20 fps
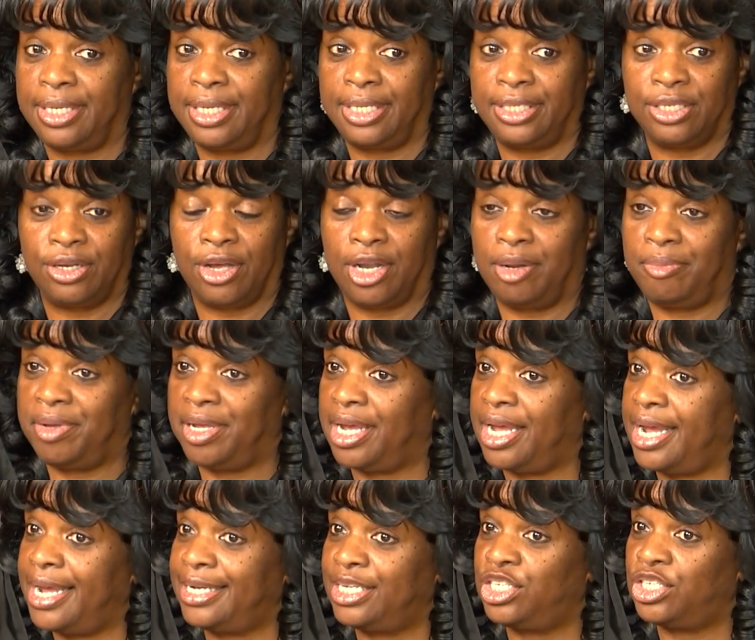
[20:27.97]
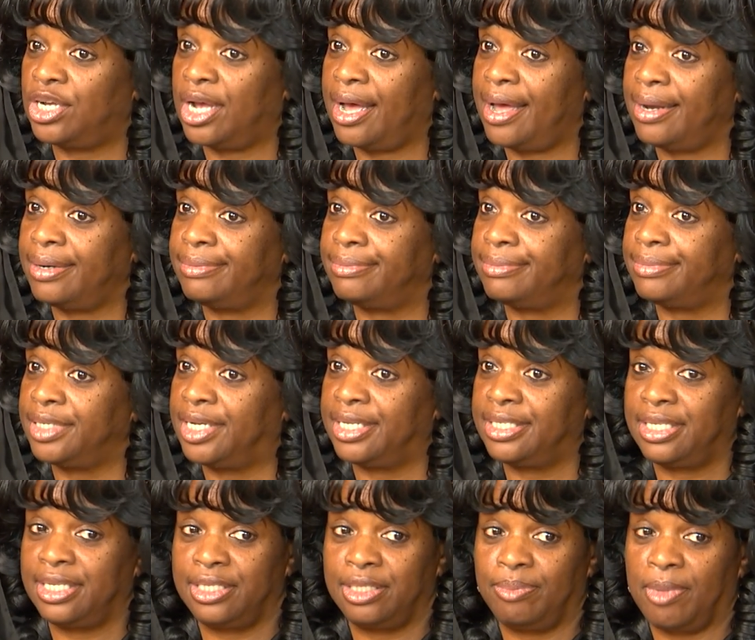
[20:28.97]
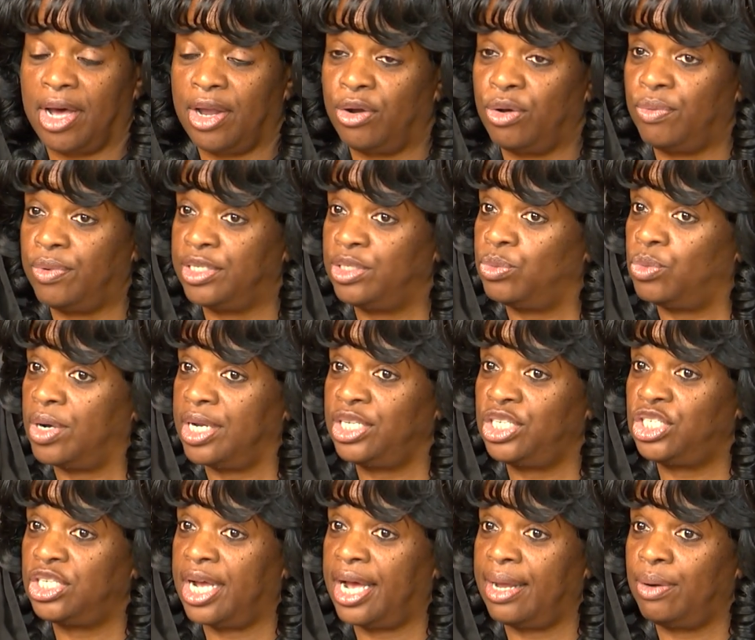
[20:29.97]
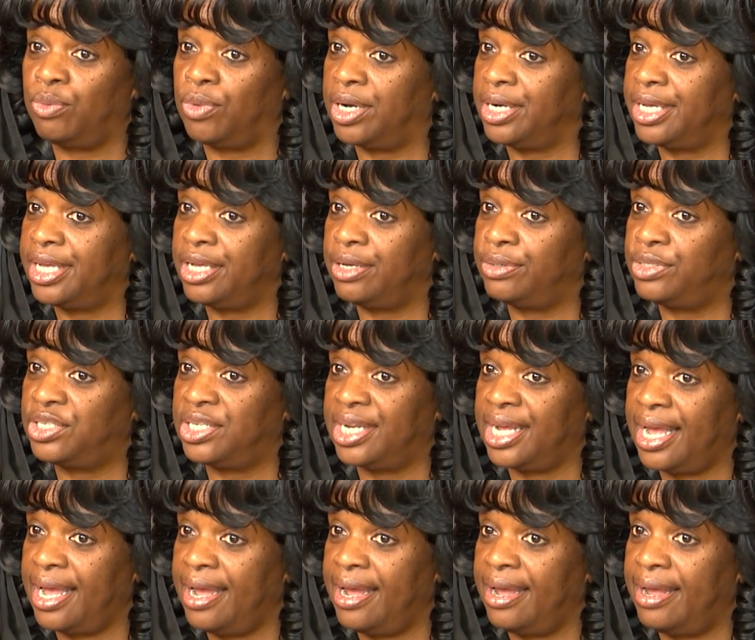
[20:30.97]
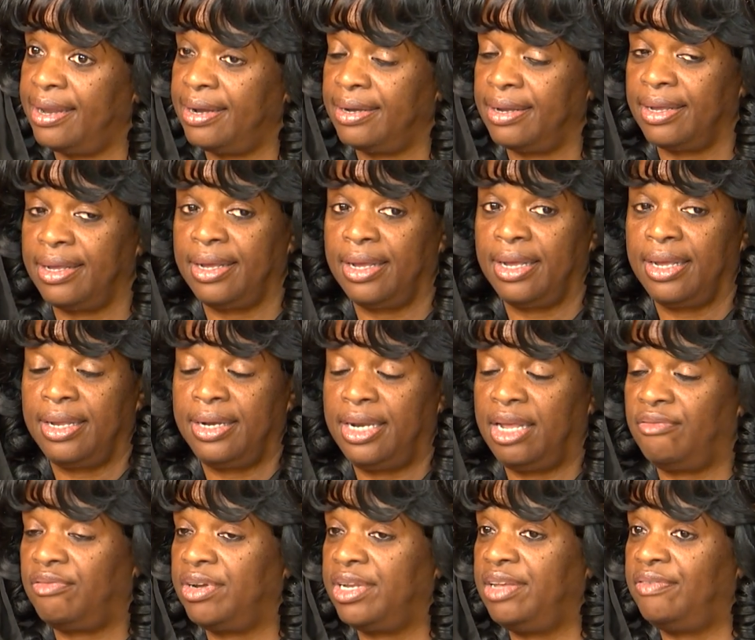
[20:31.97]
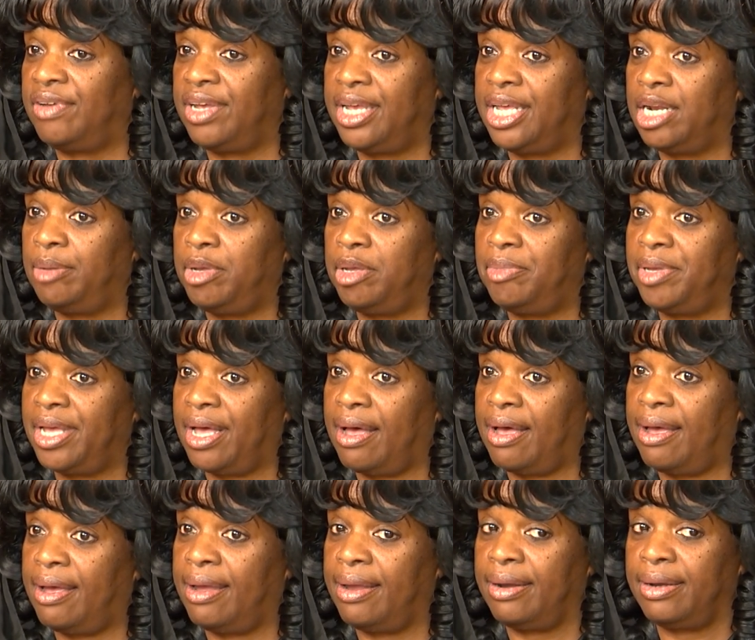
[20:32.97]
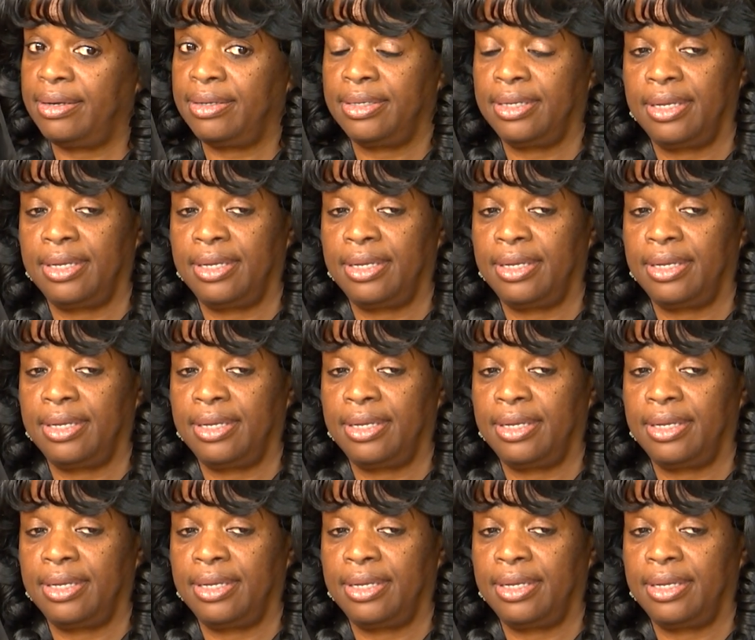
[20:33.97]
it's going to be a headshot, because his motto was one shot, one kill to the head, never leave an enemy behind,